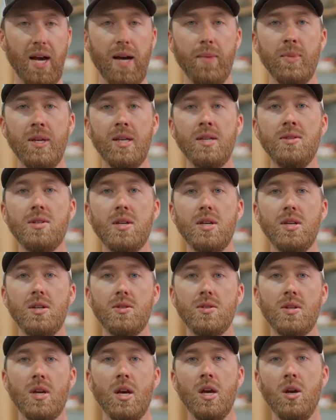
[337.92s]
that means
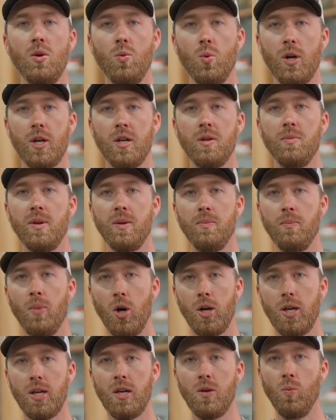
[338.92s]
is we're going to be
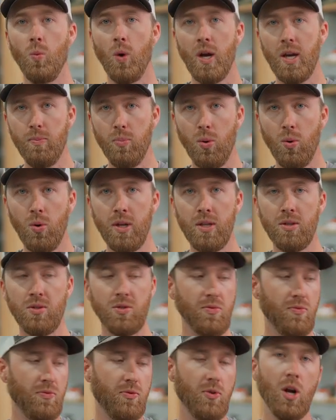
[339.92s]
marking
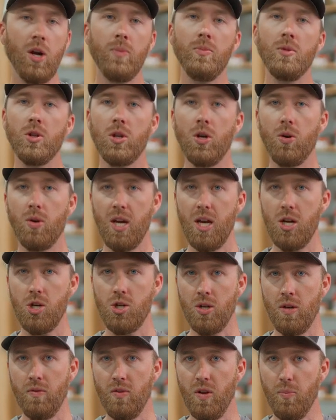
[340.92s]
waypoints from the
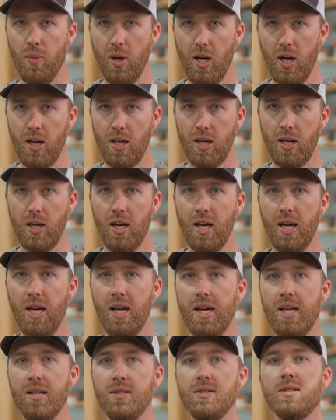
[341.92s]
location of the puck
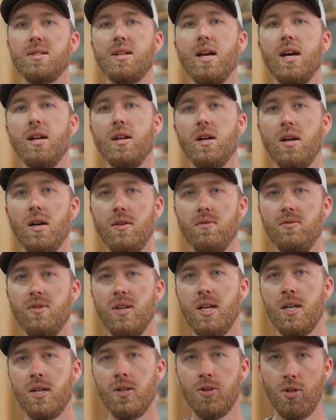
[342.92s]
instead of
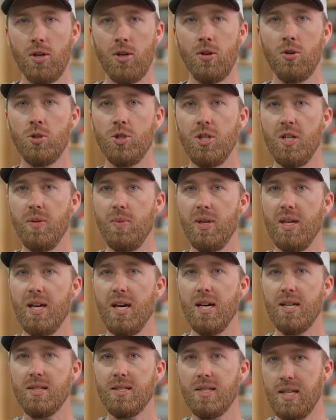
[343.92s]
the internal
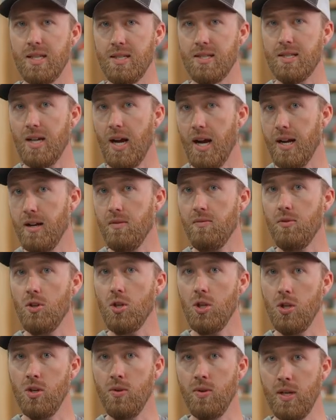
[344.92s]
GPS inside of the
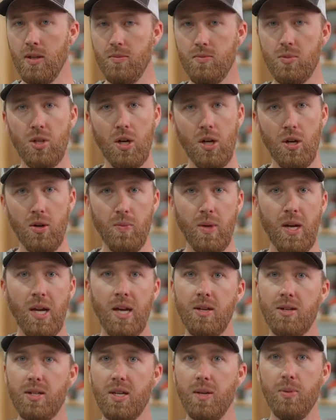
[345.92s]
unit. So
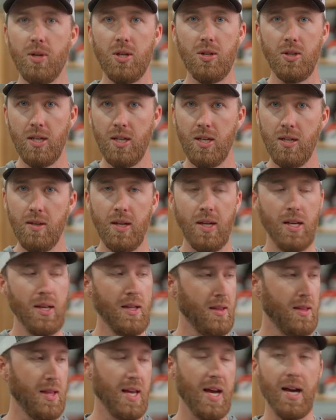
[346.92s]
typically
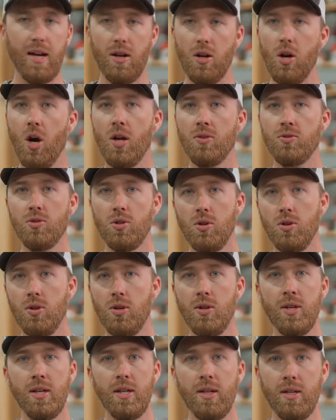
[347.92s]
that console
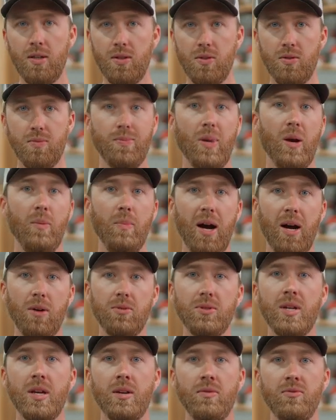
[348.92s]
unit is
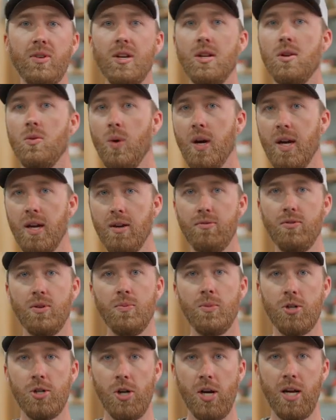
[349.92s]
about 10 feet away
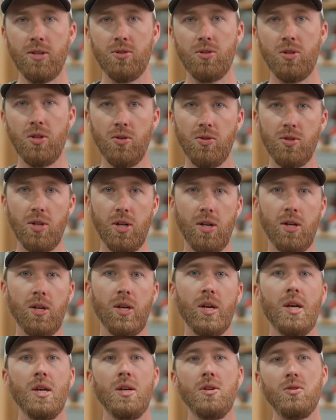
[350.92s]
from the transducer.
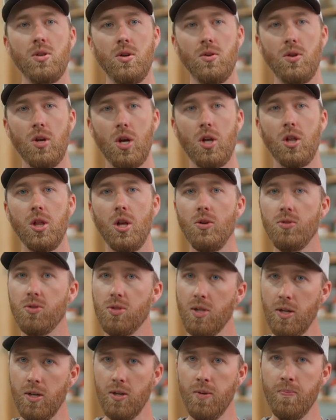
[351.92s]
So the
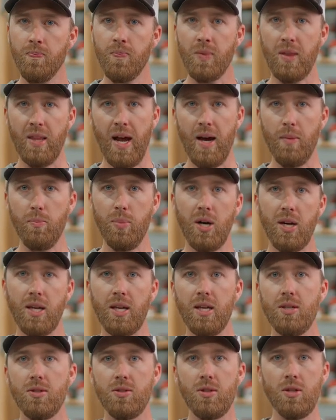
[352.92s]
closer that puck
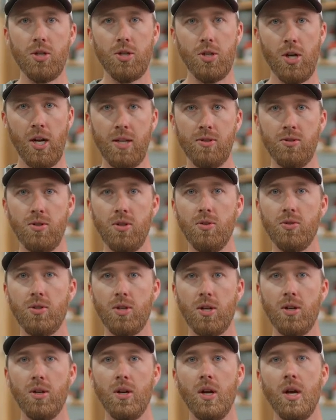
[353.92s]
is to the
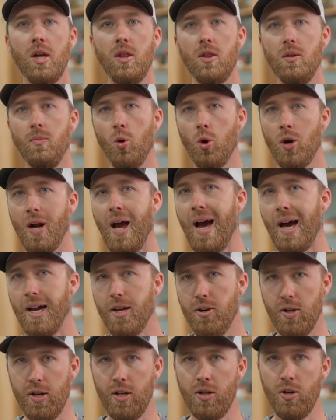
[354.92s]
transducer, the more
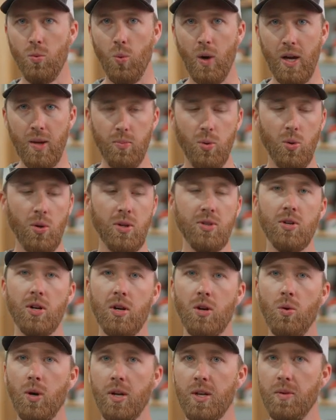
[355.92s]
accurate your waypoints are
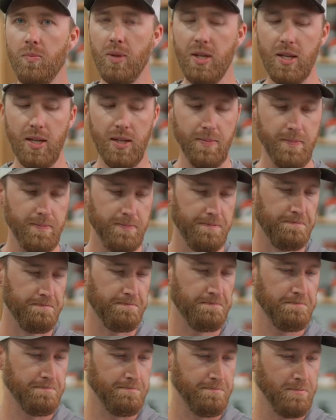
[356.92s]
going to be.
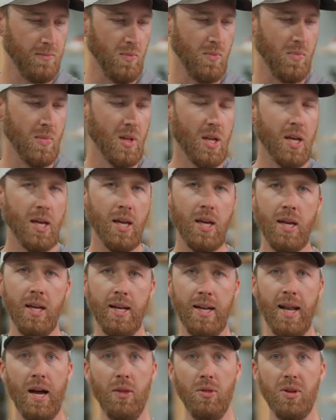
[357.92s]

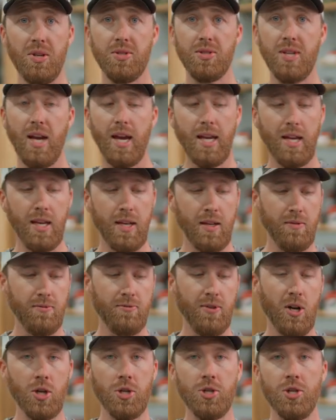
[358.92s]
Now the second
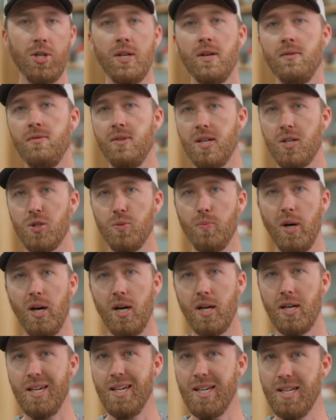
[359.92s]
function of this
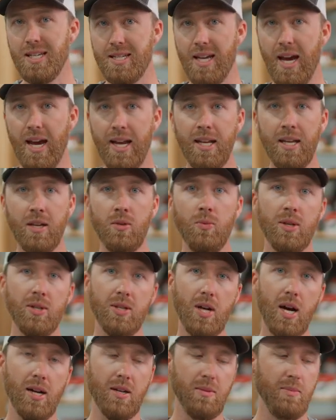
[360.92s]
puck is heading. We
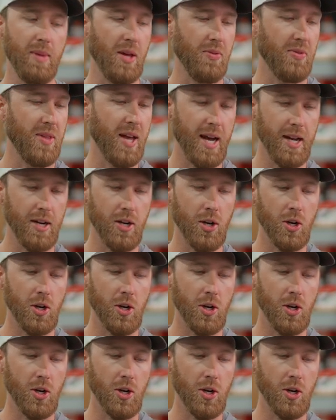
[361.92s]
talked about that